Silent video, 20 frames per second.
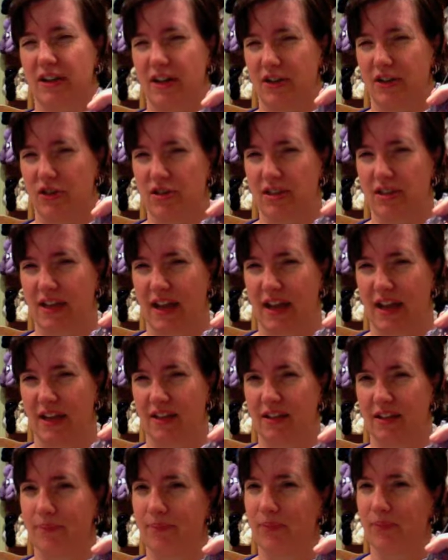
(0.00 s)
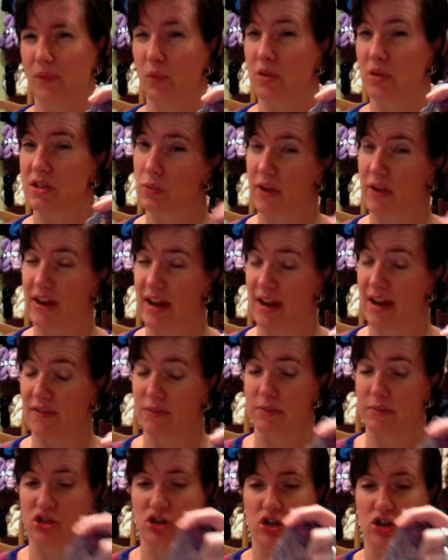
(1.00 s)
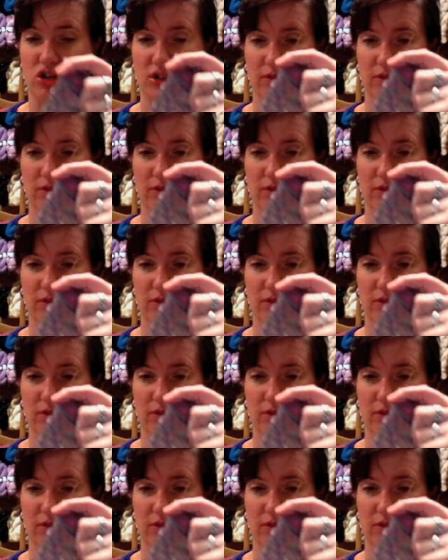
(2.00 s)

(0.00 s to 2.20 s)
understand? Which is why I haven't been charging